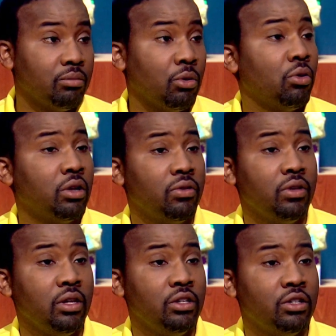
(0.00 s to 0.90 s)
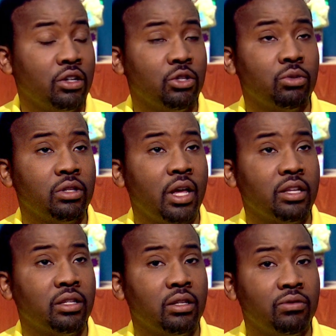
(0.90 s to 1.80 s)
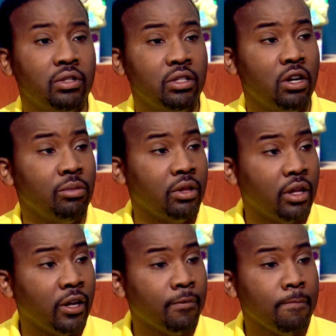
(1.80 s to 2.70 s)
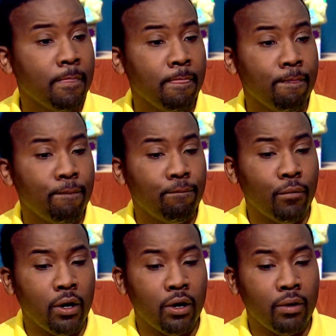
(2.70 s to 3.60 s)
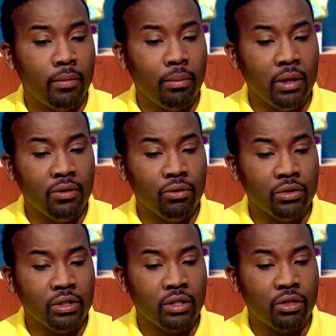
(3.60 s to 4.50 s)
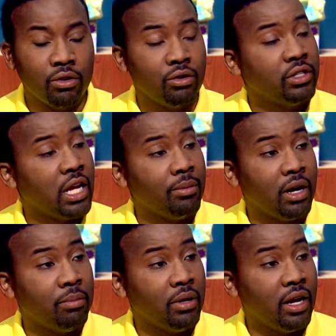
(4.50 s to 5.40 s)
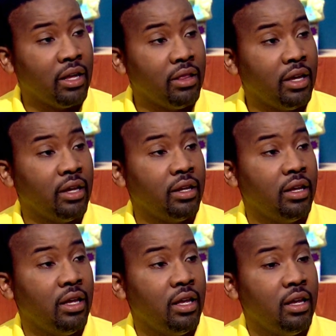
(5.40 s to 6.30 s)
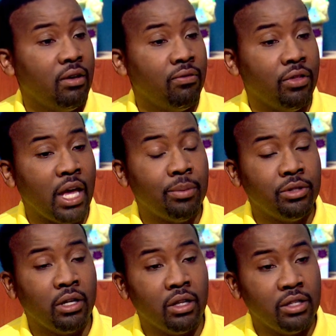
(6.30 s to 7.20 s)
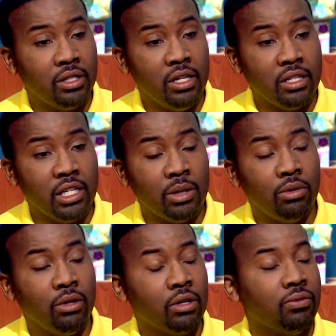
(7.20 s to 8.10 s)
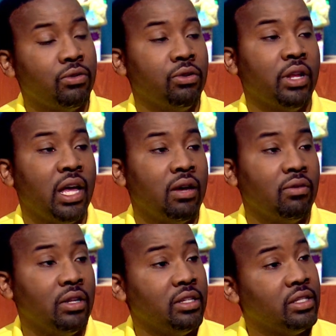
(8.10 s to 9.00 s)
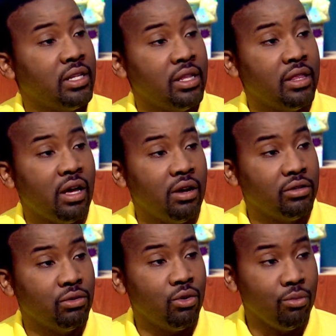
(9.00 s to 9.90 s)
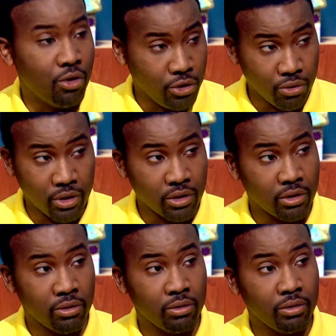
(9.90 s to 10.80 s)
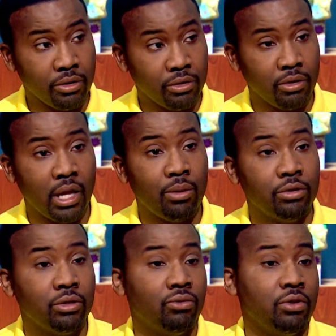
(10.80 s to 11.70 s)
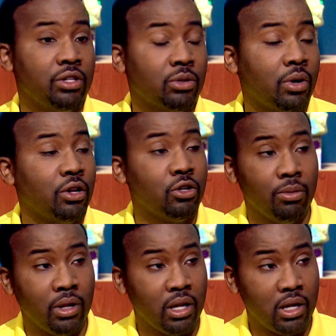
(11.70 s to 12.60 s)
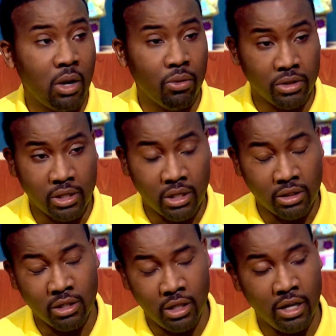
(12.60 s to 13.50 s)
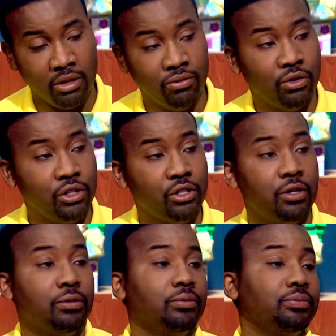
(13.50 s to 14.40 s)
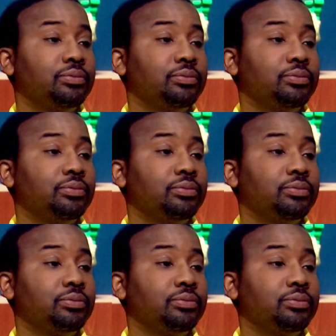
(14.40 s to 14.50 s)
But one of the judges was nice enough to tell me that, I believe it was the 3rd time I applied, that for that particular season, they were looking for you to have at least 10,000 or more units. So that was the reason why they told me that I wasn't selected for the show.